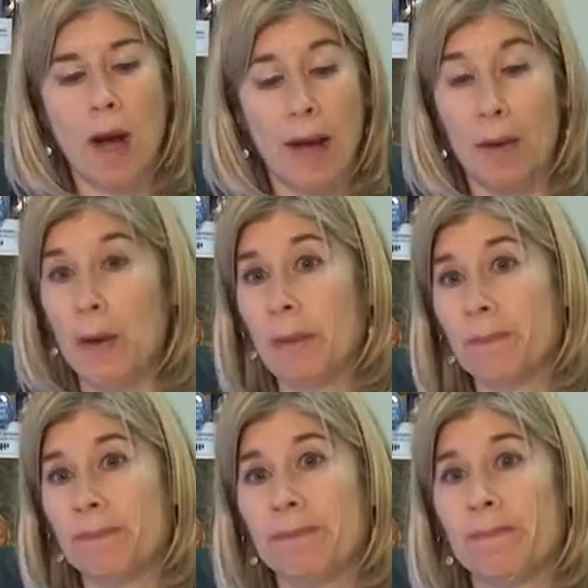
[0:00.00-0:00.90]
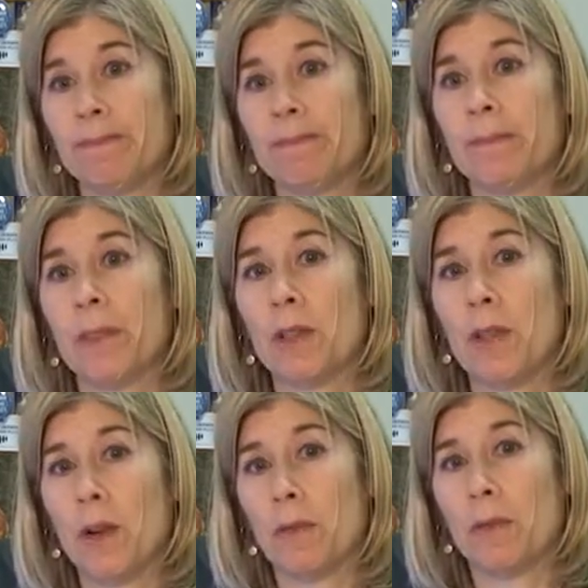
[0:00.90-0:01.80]
I don't know. There's
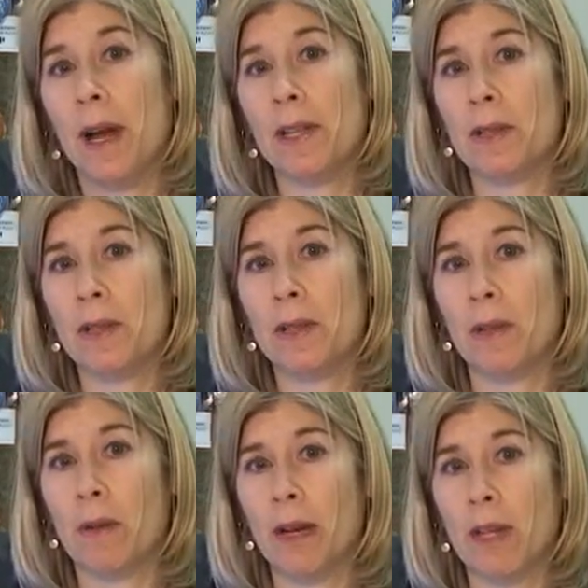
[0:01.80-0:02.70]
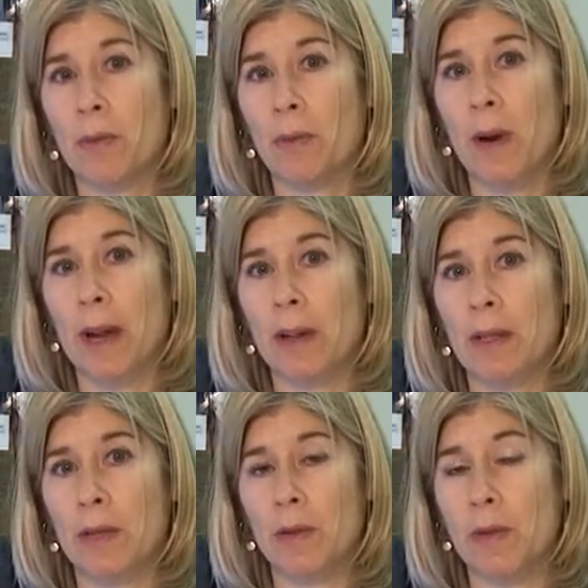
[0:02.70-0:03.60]
no license, so I guess we're waiting to
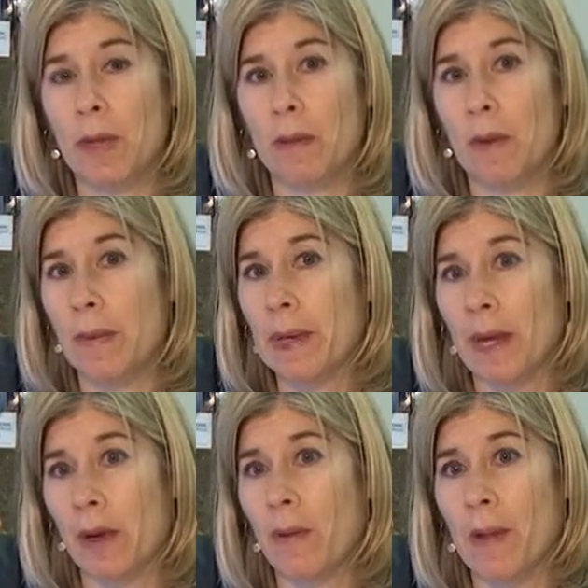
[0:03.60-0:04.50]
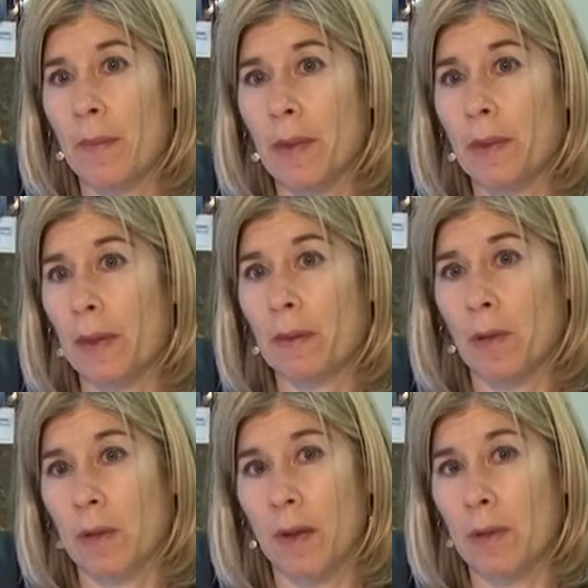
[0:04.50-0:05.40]
see who's going to maybe take over that building
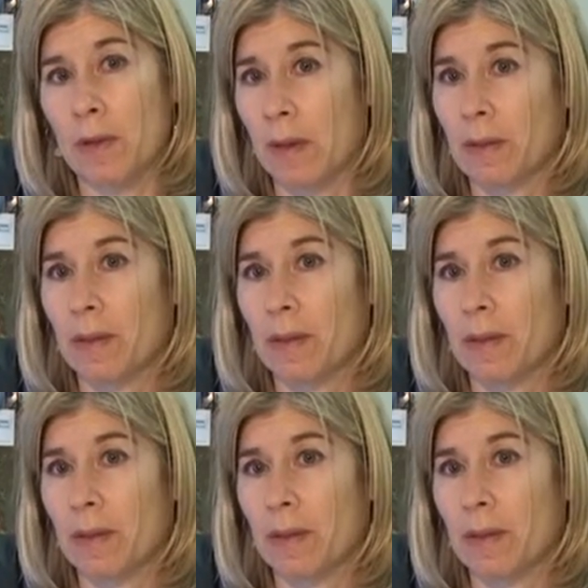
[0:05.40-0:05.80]
or that business.